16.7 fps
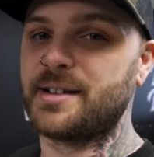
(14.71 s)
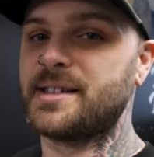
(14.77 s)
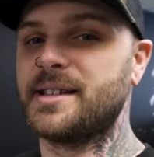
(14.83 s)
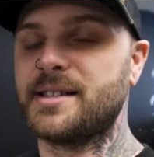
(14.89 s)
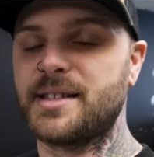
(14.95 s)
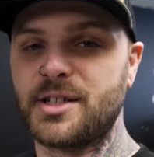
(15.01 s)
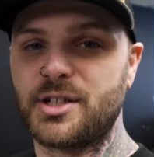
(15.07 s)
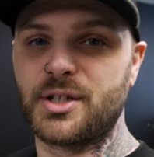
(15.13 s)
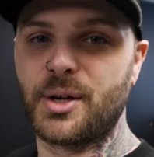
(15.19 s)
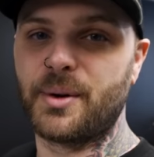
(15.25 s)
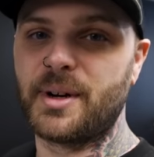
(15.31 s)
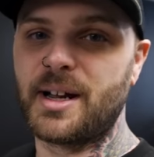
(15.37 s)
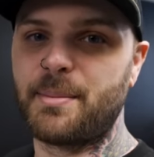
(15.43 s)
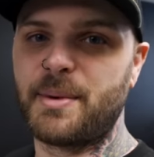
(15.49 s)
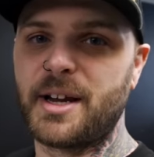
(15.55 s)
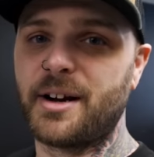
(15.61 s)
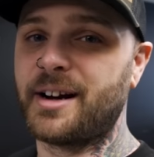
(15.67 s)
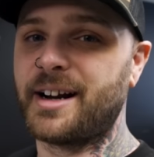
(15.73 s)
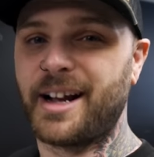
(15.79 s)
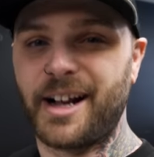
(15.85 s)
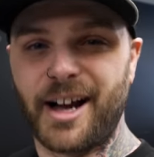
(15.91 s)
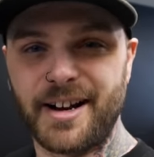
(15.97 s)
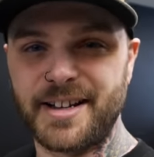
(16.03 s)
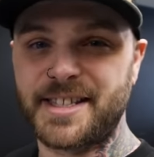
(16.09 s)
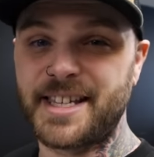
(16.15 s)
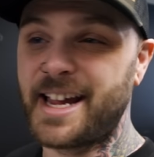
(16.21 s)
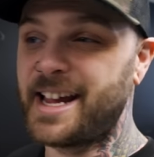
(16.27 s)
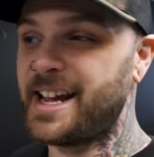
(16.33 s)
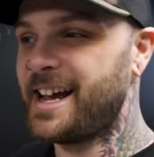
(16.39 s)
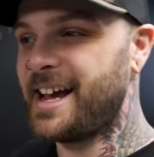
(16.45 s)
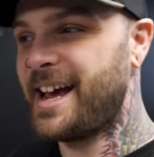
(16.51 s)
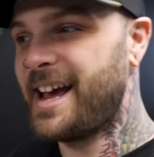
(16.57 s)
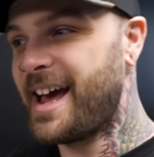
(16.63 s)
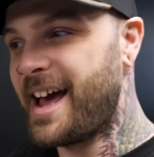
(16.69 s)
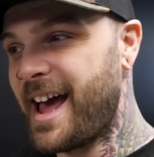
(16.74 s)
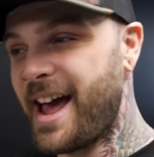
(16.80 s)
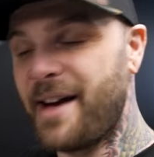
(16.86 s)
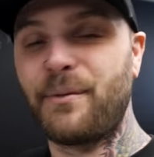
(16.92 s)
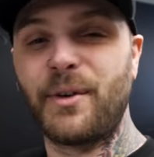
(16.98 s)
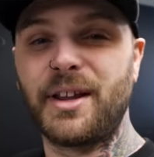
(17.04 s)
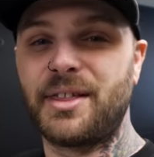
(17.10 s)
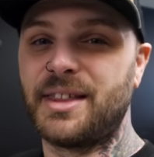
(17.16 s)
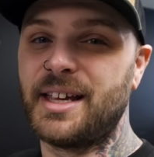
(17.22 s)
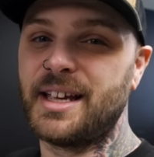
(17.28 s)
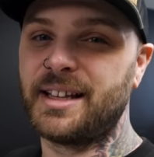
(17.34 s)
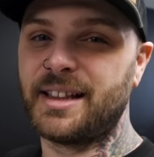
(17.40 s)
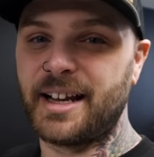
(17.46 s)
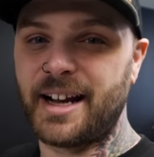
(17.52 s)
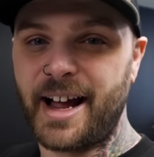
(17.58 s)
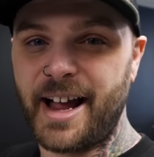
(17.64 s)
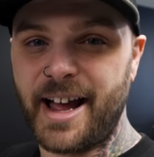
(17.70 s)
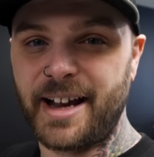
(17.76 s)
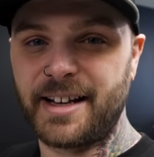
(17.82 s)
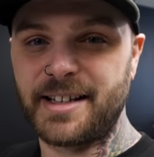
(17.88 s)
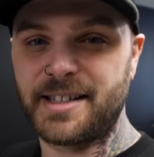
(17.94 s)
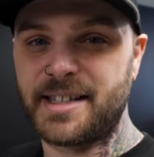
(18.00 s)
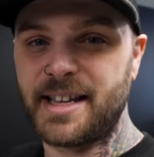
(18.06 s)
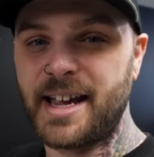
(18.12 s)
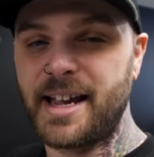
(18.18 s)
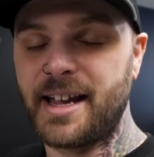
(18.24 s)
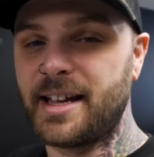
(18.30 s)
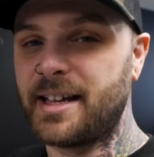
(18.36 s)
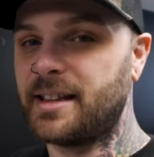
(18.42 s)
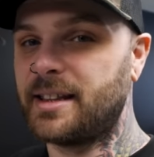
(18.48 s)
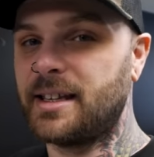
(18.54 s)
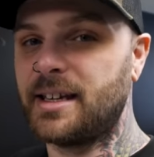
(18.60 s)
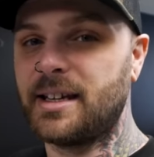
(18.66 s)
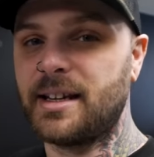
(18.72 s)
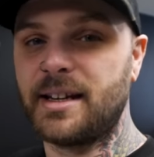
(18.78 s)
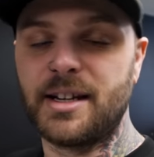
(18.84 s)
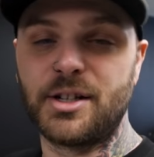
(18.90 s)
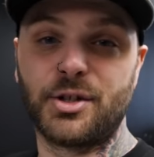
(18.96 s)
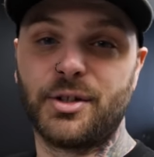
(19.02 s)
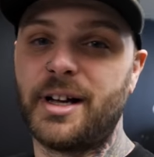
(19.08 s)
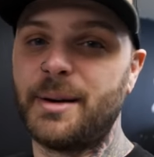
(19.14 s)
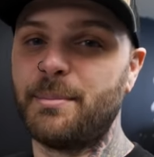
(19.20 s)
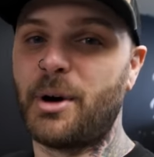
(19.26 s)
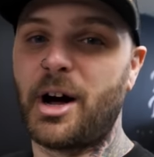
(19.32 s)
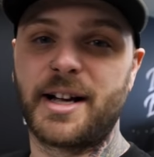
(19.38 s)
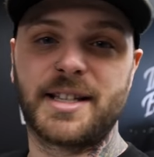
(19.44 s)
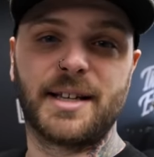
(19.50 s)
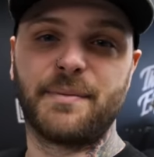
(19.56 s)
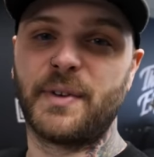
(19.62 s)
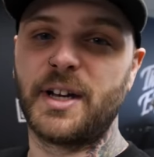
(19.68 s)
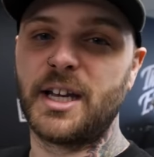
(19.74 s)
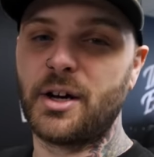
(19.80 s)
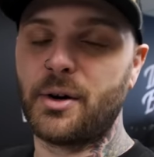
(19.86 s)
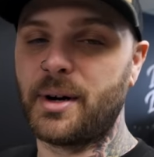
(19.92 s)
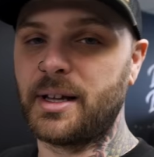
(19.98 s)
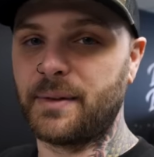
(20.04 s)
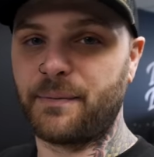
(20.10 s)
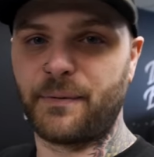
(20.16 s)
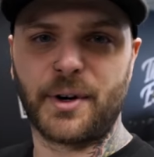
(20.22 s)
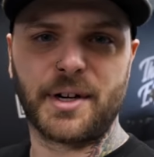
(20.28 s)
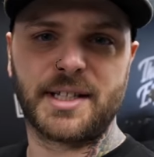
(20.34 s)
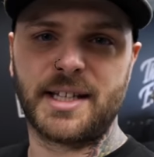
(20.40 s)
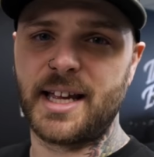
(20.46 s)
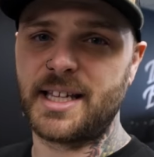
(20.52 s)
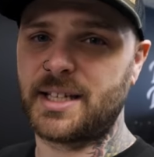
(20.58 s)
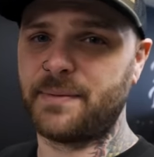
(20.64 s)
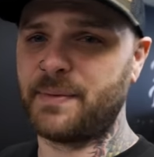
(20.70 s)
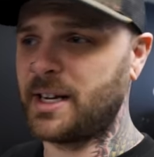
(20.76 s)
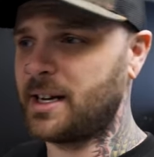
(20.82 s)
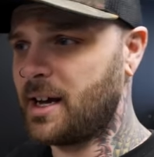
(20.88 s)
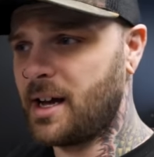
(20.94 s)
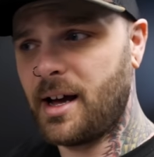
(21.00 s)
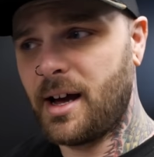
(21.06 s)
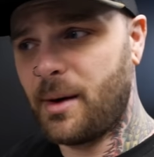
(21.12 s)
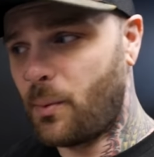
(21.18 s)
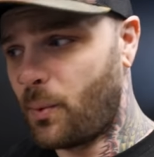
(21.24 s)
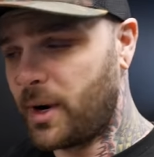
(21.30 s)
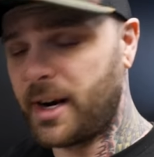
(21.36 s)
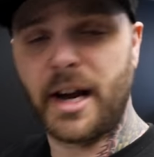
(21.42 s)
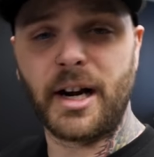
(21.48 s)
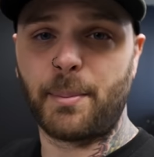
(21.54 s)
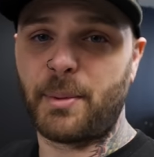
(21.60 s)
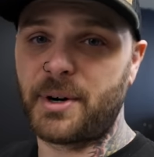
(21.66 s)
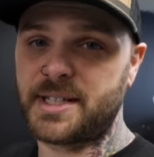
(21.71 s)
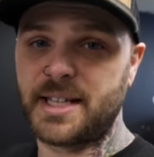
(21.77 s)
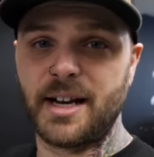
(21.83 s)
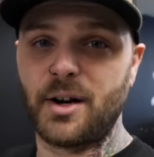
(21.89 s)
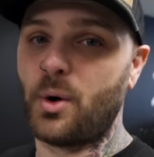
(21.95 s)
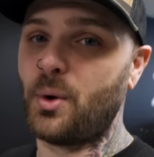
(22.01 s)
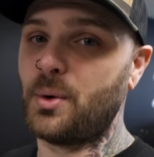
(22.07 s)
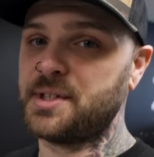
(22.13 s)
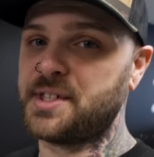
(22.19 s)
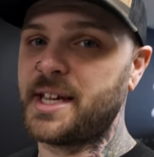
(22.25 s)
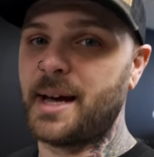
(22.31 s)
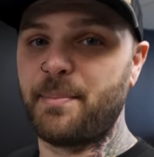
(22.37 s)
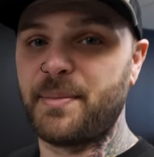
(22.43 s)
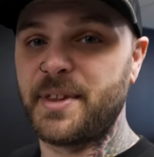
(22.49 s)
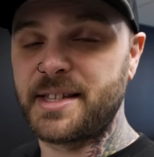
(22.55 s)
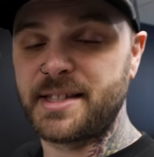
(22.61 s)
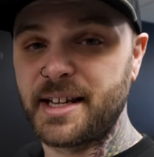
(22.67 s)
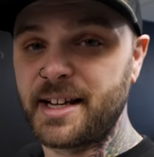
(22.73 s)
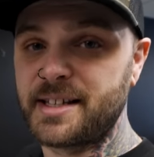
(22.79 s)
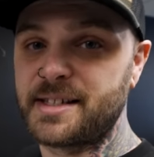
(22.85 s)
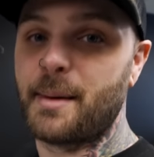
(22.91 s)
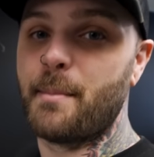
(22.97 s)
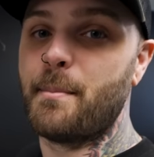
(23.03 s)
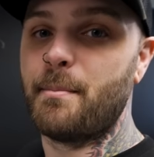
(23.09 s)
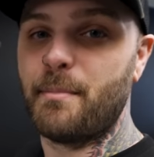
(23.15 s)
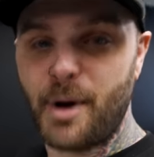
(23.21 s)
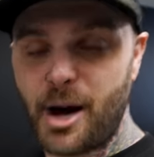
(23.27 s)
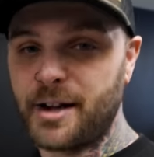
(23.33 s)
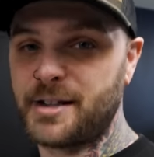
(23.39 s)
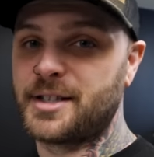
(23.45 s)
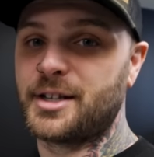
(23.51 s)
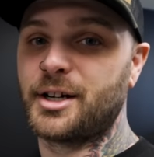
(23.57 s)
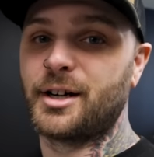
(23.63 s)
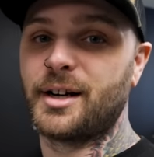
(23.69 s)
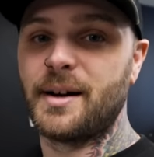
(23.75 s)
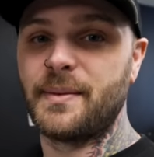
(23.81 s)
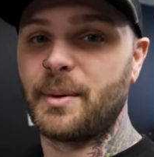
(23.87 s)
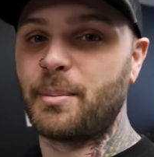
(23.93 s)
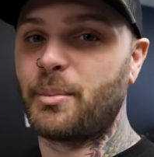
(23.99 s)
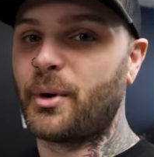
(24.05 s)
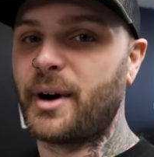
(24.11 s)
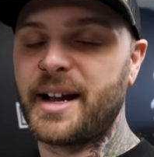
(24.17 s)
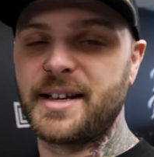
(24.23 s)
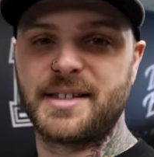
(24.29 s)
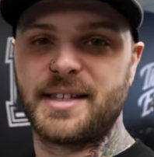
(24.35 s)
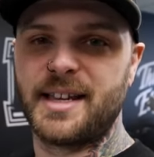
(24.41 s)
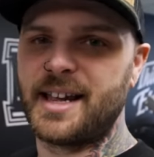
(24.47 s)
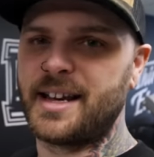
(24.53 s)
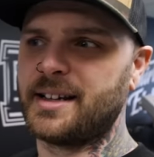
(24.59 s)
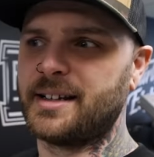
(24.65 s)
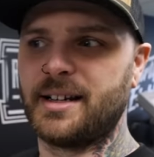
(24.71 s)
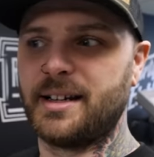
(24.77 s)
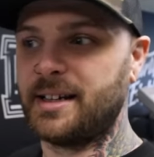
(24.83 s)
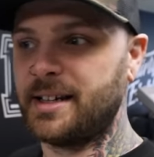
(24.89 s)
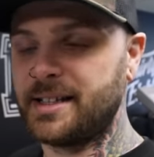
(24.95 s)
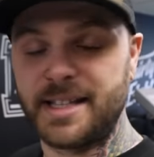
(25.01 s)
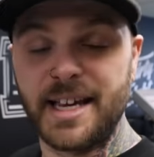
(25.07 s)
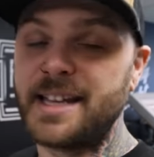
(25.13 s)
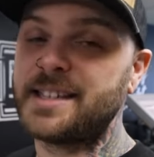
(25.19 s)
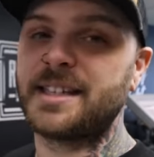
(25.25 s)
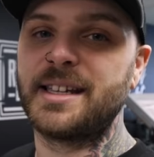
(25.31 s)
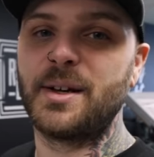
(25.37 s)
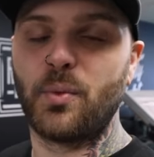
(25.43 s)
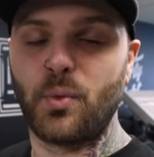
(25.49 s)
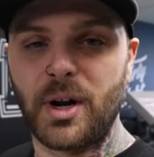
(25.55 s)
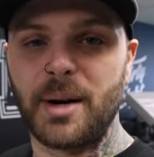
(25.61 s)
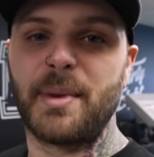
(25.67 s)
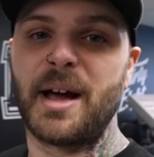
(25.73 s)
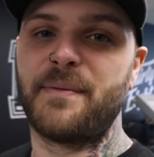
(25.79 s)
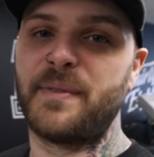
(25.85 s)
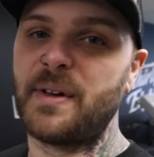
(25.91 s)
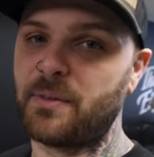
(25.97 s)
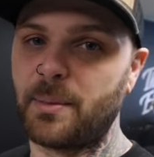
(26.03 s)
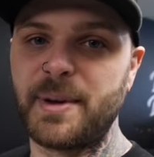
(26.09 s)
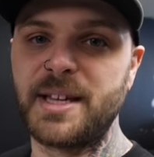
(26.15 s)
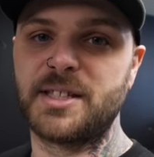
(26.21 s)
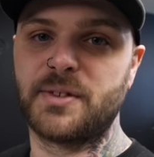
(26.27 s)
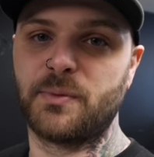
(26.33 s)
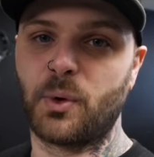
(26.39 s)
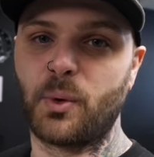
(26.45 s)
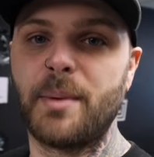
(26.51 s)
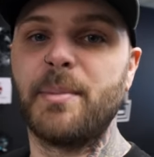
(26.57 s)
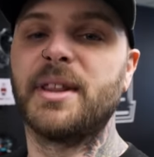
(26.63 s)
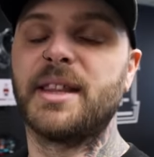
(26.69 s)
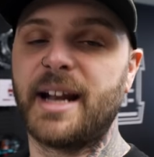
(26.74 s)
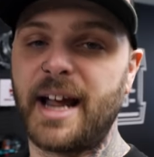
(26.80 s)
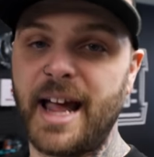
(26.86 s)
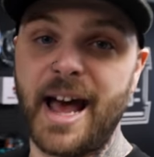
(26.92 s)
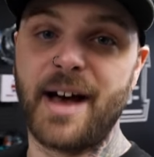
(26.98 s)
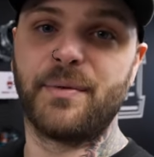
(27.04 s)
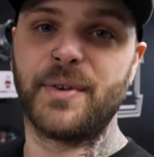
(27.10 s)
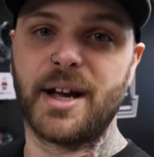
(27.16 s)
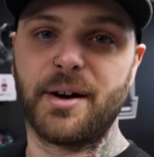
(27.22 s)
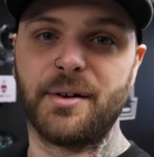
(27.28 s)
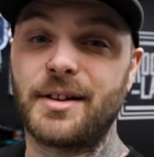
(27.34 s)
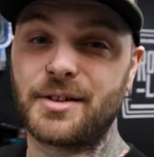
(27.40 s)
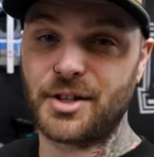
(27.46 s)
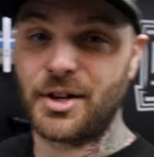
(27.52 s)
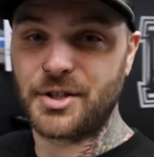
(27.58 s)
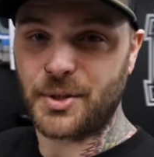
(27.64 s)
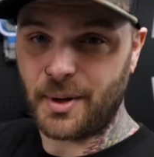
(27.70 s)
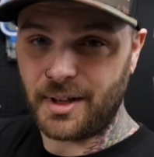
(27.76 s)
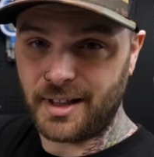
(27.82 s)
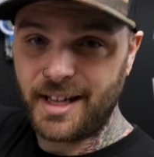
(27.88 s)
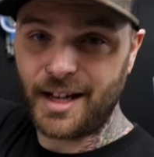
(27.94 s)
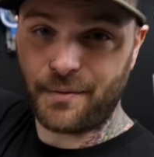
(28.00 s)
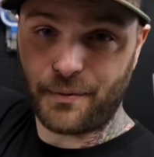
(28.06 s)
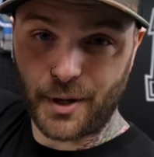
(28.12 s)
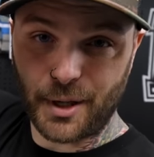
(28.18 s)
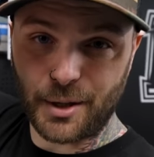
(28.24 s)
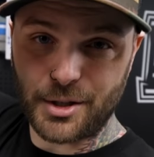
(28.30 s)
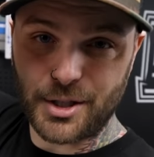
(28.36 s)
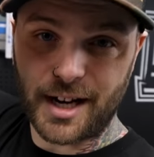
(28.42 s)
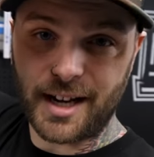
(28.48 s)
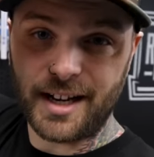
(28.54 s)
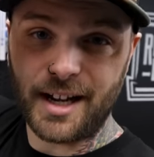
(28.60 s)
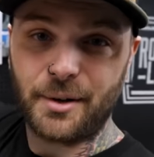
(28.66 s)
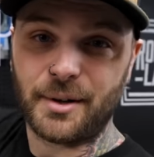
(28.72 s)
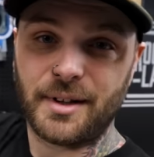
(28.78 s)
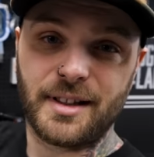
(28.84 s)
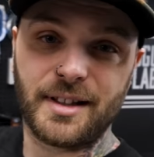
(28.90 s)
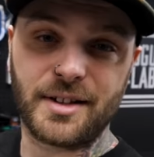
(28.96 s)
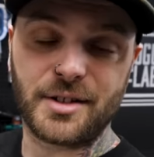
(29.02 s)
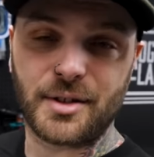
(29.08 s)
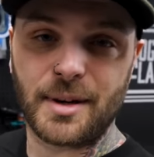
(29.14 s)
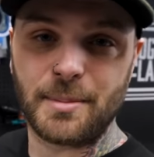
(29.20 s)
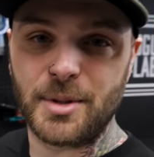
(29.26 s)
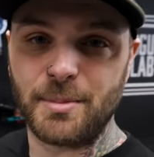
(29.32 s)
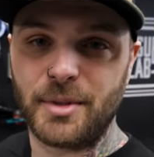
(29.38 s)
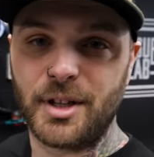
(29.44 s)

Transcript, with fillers: since it showed up here, and I gotta say, everything that I had to say in the initial unboxing video and the first test of it 100% holds up. This thing is a monster of a press, and it's easily one of my favorite pieces of equipment that I have now. There's also a link for you to check it out in the description